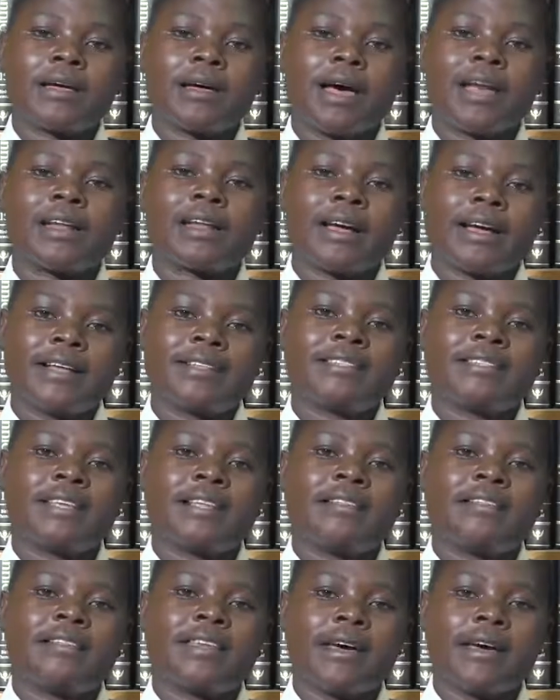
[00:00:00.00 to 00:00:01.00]
and
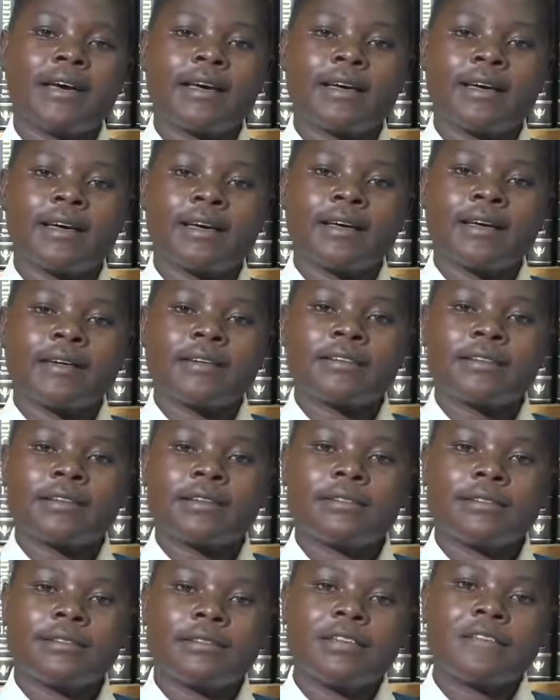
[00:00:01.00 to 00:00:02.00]
counsel their
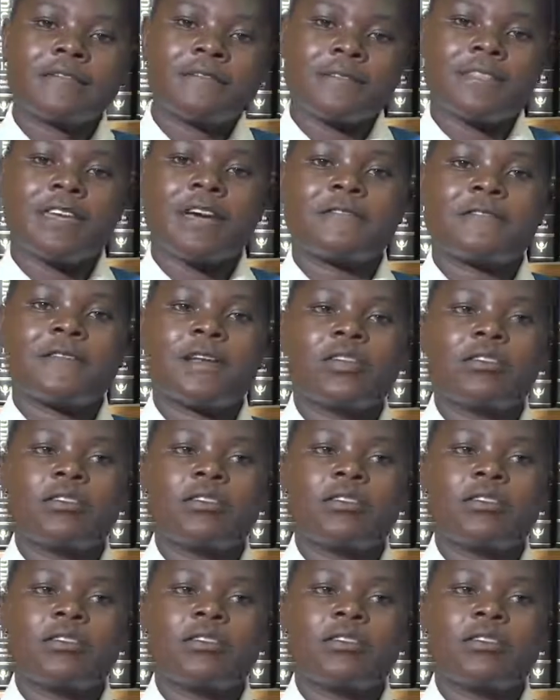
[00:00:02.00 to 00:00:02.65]
fellow